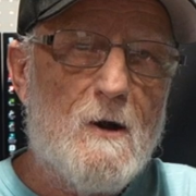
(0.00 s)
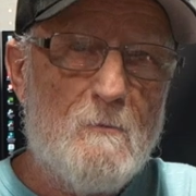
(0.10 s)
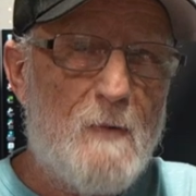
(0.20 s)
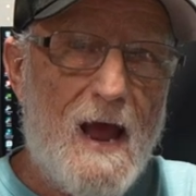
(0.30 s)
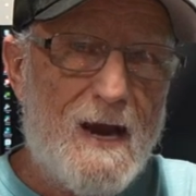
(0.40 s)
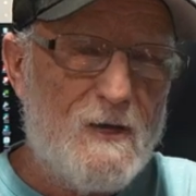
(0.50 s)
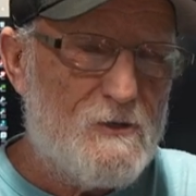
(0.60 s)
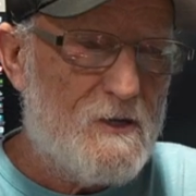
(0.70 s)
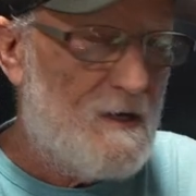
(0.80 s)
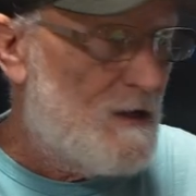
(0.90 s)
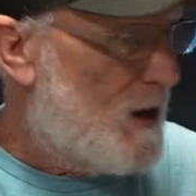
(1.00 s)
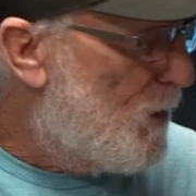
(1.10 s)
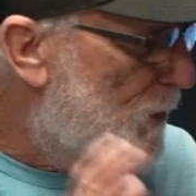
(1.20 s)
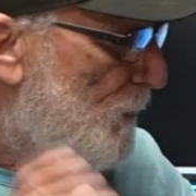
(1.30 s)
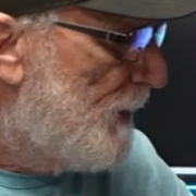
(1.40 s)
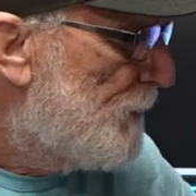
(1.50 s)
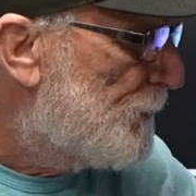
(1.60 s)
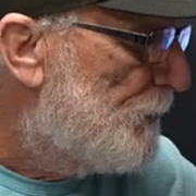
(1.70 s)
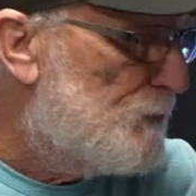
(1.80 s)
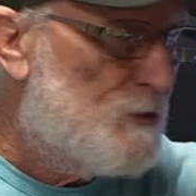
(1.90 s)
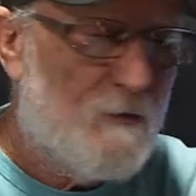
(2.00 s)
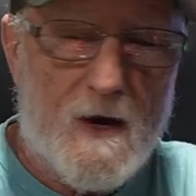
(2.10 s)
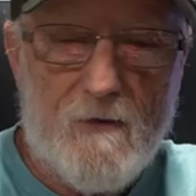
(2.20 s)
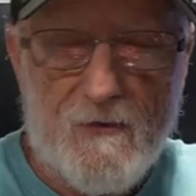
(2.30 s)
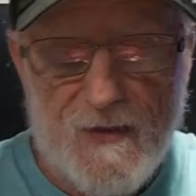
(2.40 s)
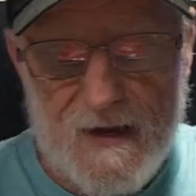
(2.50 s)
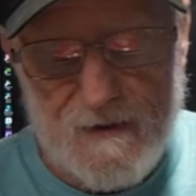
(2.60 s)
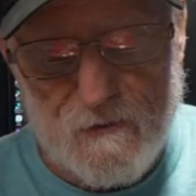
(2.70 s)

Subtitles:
unpackaging all the way through to everything.